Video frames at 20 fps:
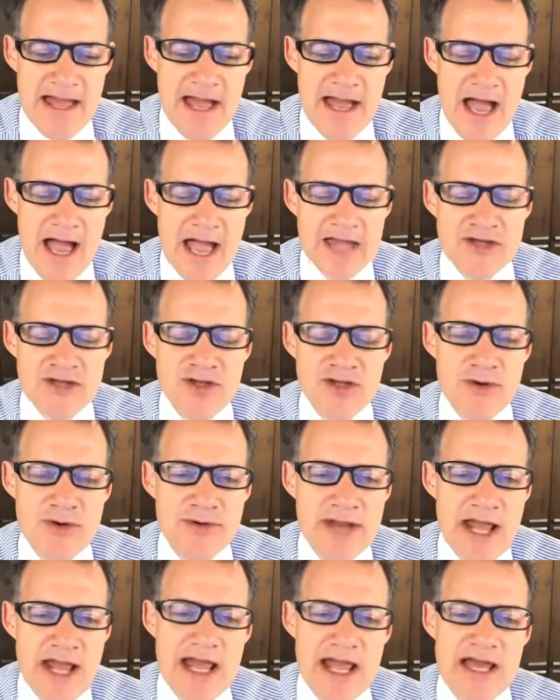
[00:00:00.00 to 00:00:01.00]
I
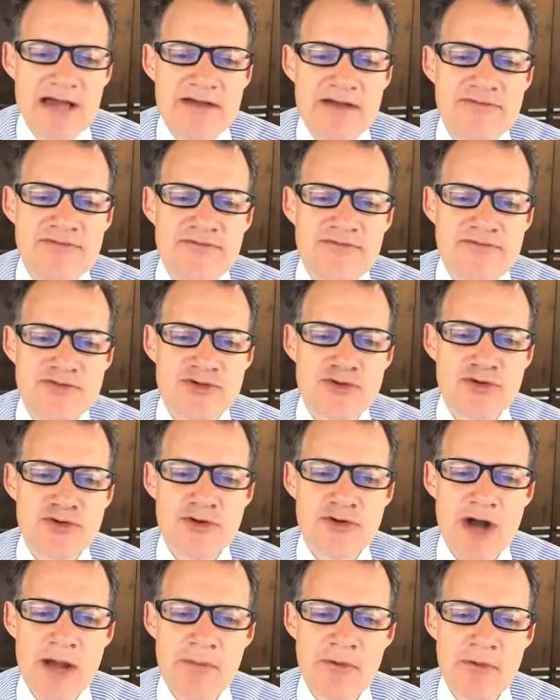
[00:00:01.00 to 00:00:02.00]
don't have
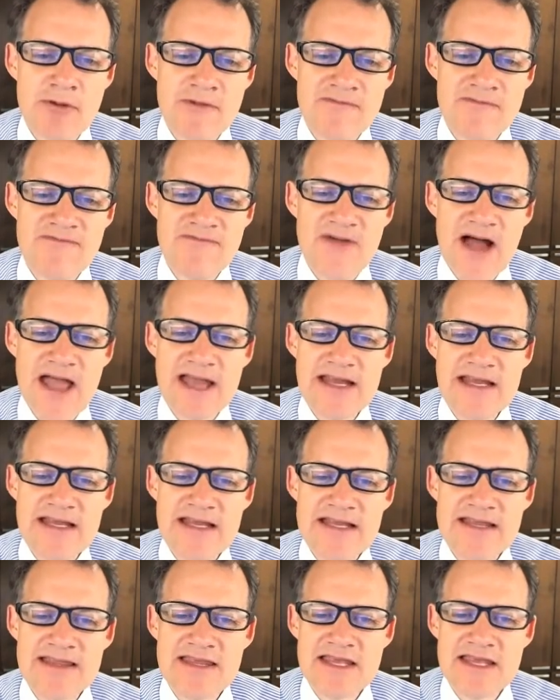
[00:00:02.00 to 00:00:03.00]
trouble
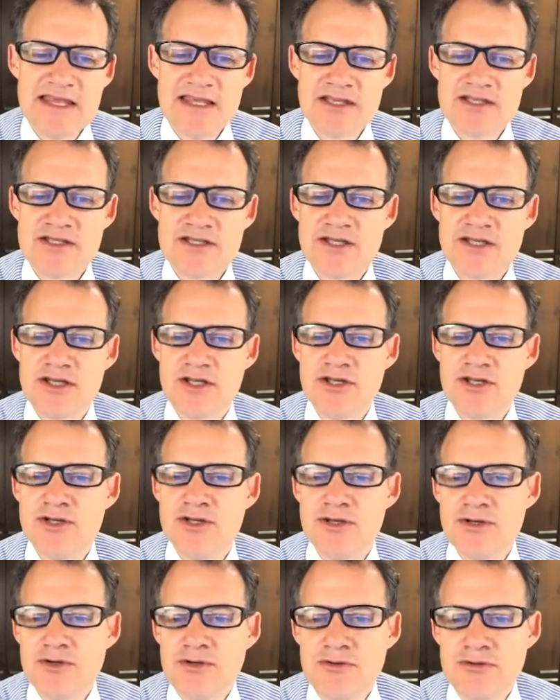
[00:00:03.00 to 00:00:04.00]
finding things to
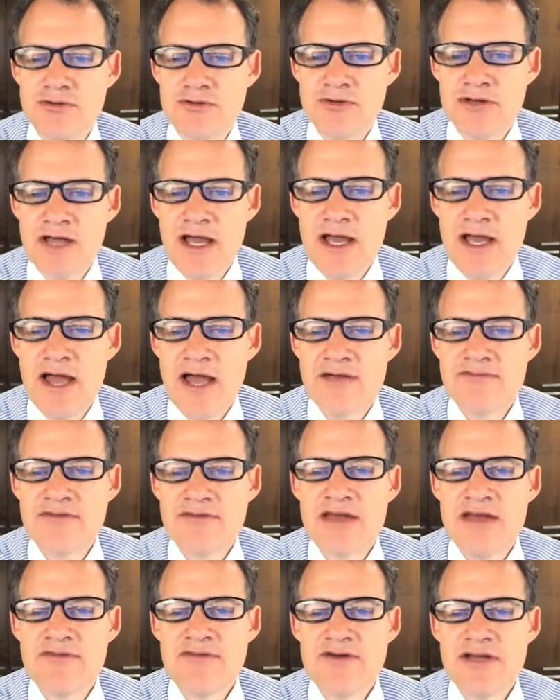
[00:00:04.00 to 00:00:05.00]
do. I've
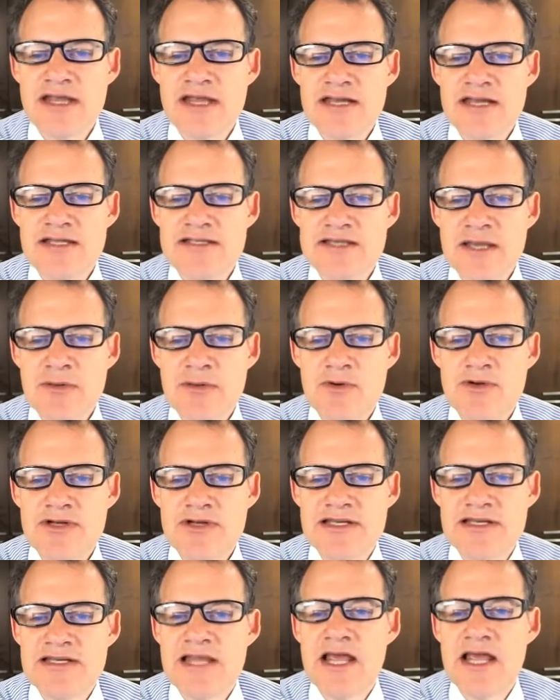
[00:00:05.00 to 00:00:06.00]
never needed someone
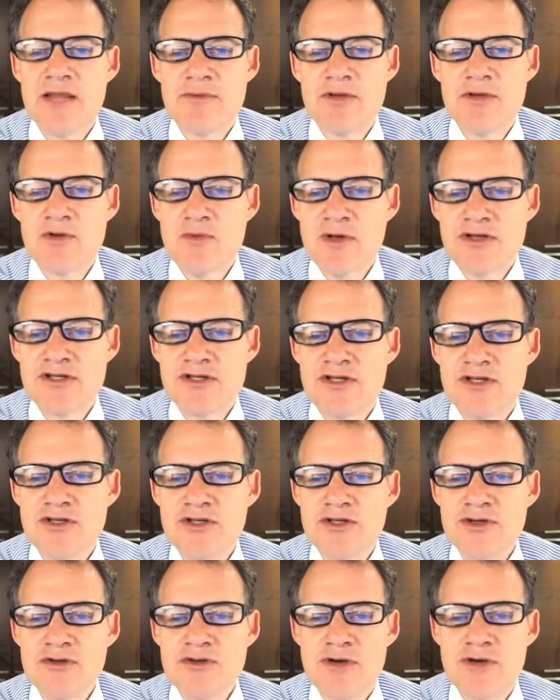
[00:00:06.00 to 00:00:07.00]
to tell me what to
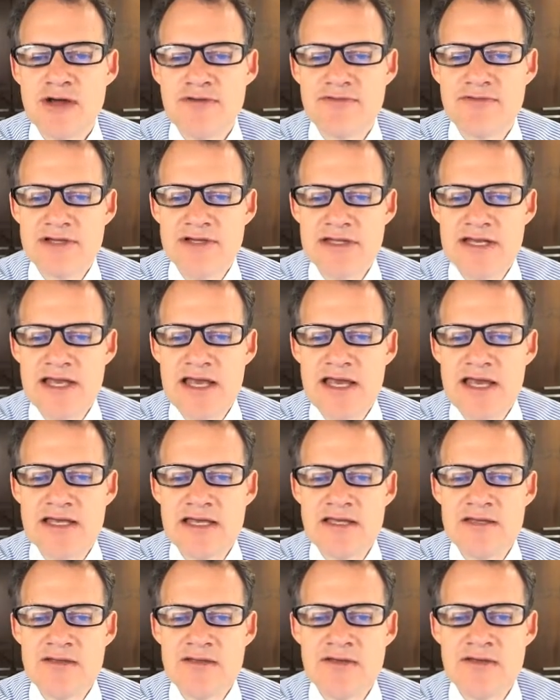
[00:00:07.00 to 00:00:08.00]
do every
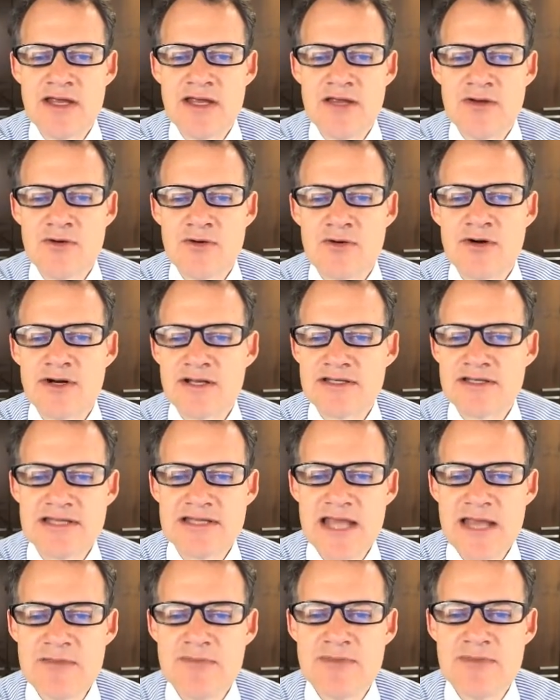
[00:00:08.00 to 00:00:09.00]
day in order to
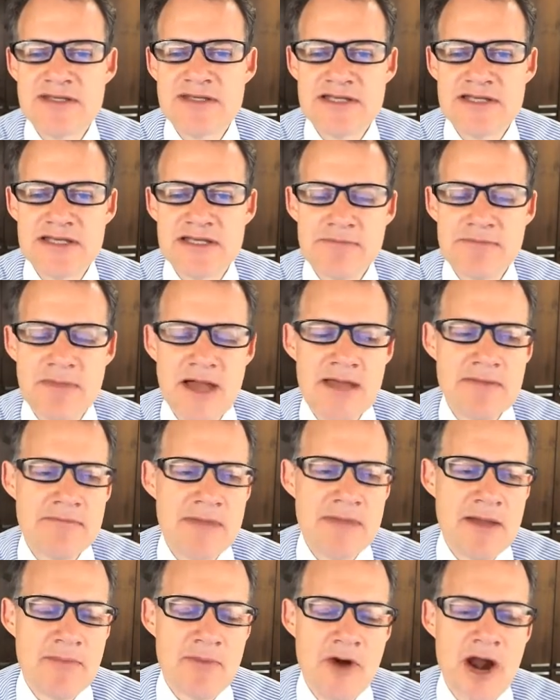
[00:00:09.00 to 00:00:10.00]
stay busy.
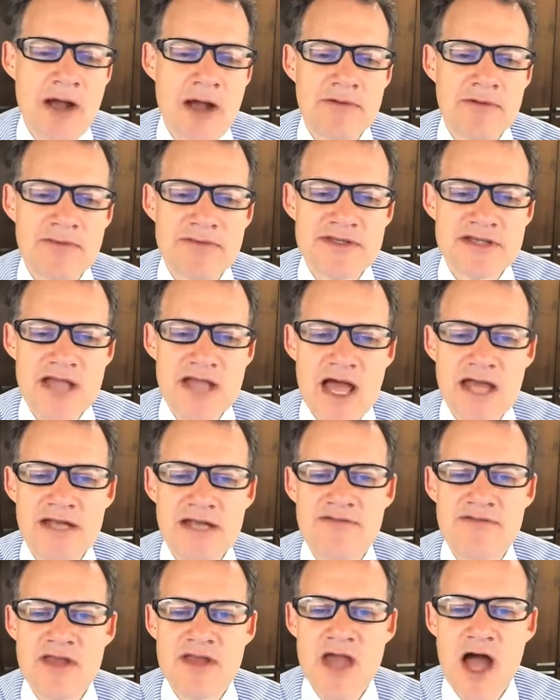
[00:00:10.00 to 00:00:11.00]
My problem is kind
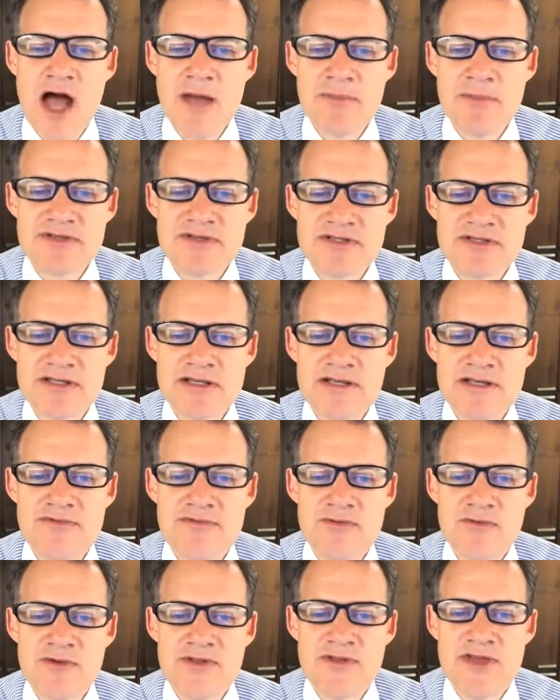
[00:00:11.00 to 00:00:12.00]
of the opposite.
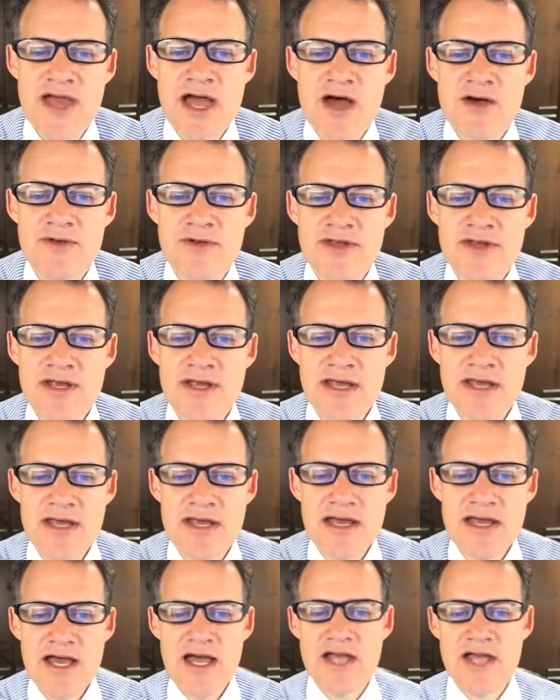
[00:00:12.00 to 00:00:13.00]
Even without
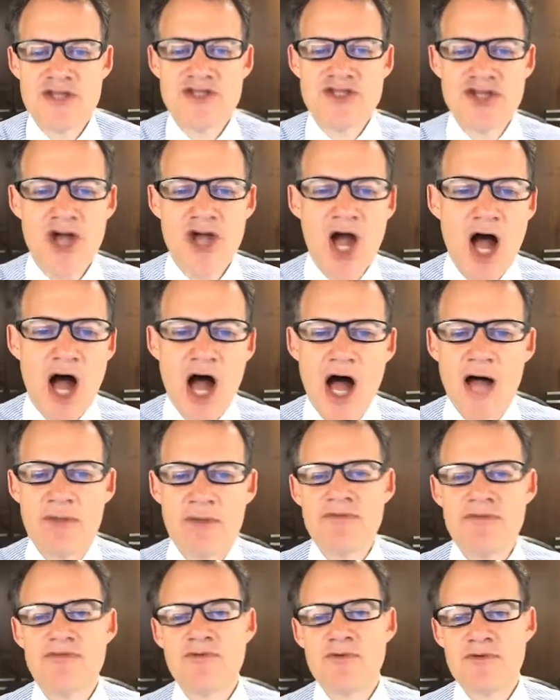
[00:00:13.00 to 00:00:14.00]
a job,
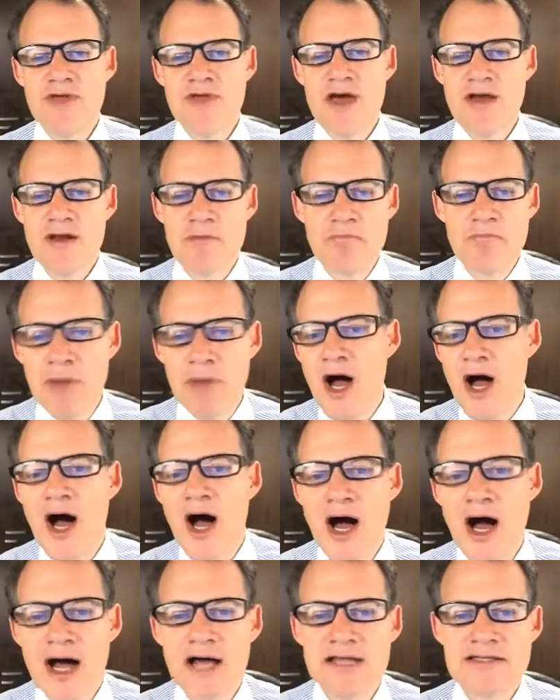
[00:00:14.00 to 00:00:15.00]
even without a
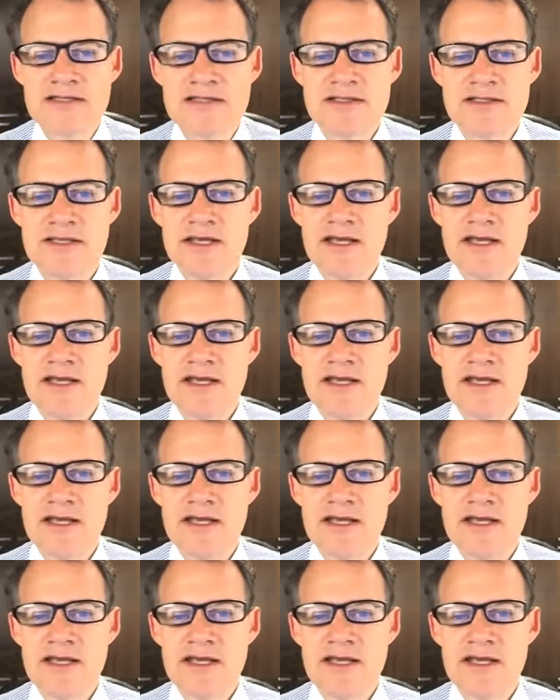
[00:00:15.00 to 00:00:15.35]
boss,